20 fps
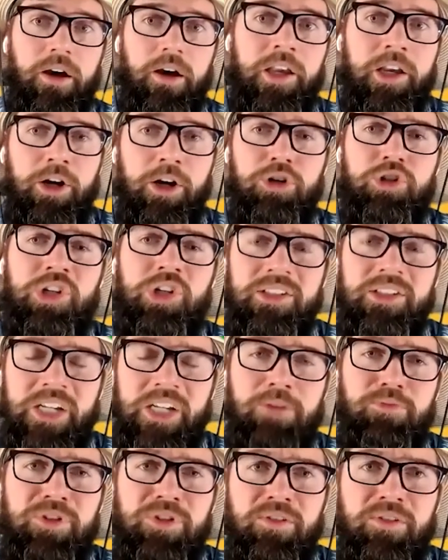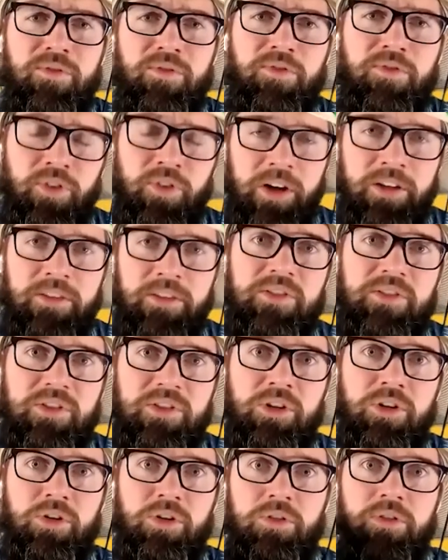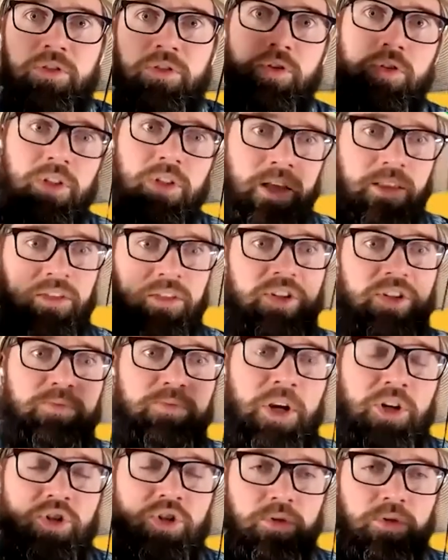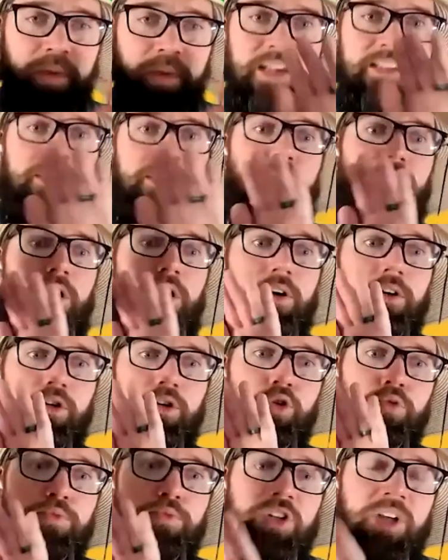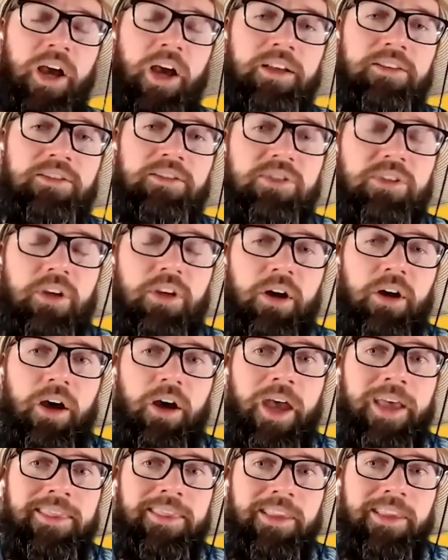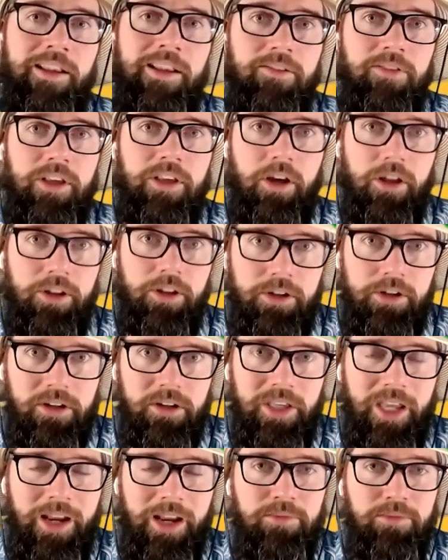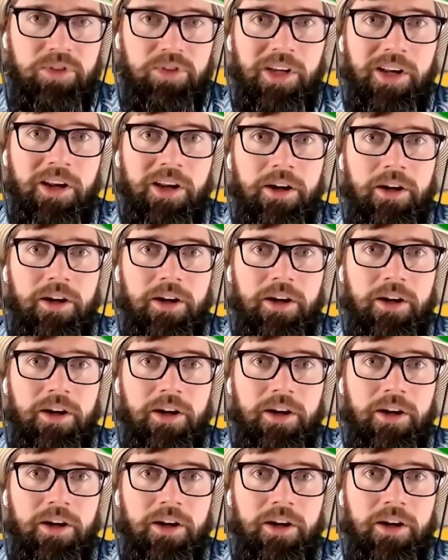encouraging James and friends to do like their special basketball hoop shots at the end of the Gullah Gullah Games.